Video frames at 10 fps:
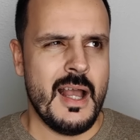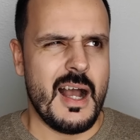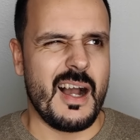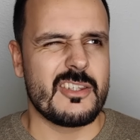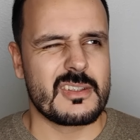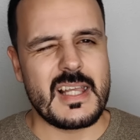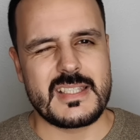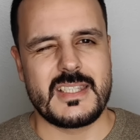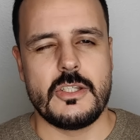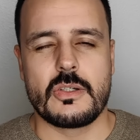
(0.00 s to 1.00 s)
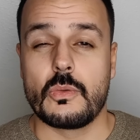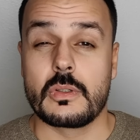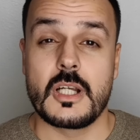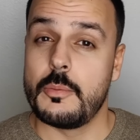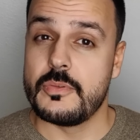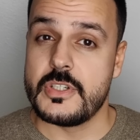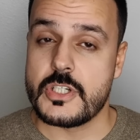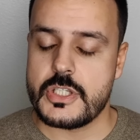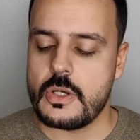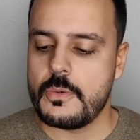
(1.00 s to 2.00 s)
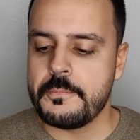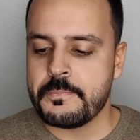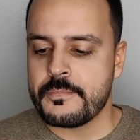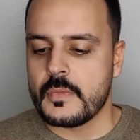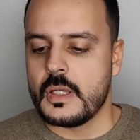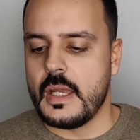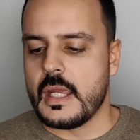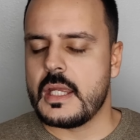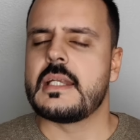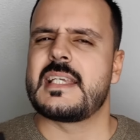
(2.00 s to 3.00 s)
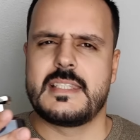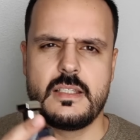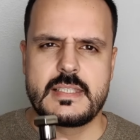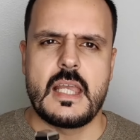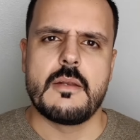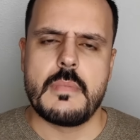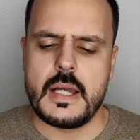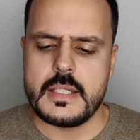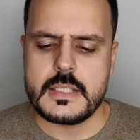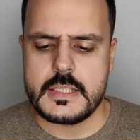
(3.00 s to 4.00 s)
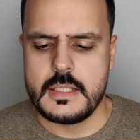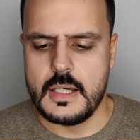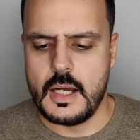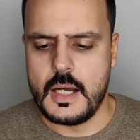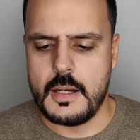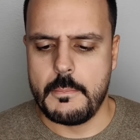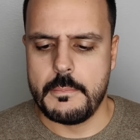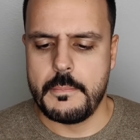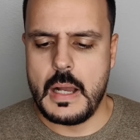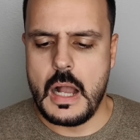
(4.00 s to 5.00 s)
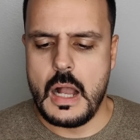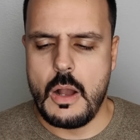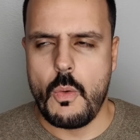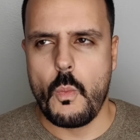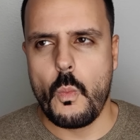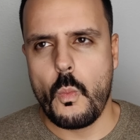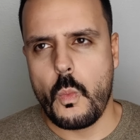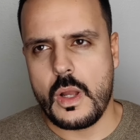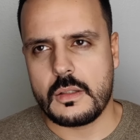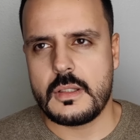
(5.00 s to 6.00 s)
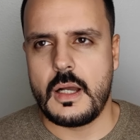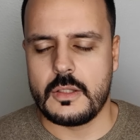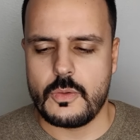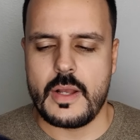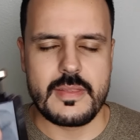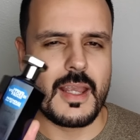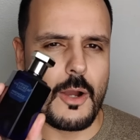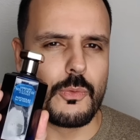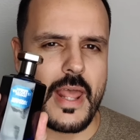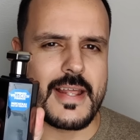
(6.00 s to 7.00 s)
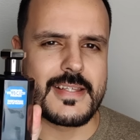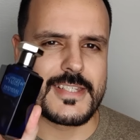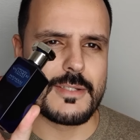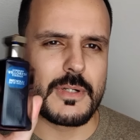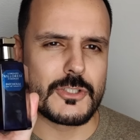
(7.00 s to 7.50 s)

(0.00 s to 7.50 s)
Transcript: either last year or a couple of years ago, and I still stand by it. Well, although I think I would add this in my